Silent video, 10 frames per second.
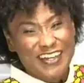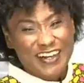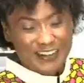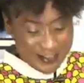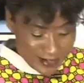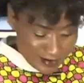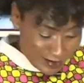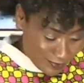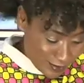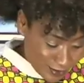Yeah.
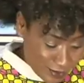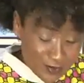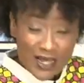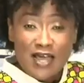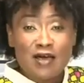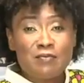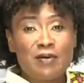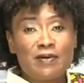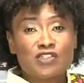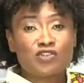If I were
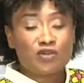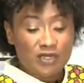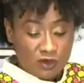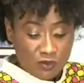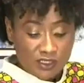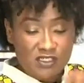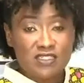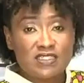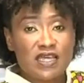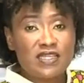maybe I show
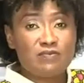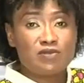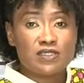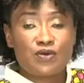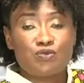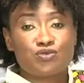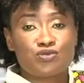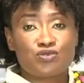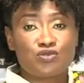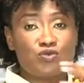questions now you busan
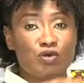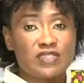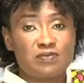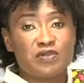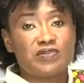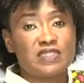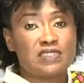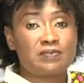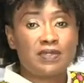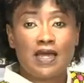also no
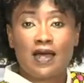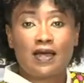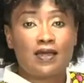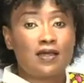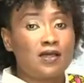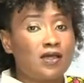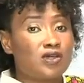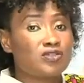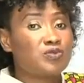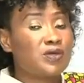experience
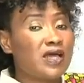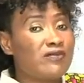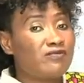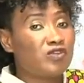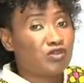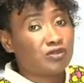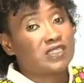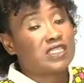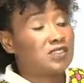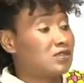because we have
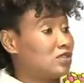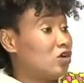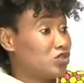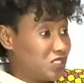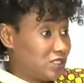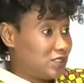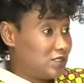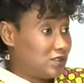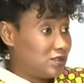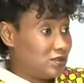younger
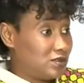audience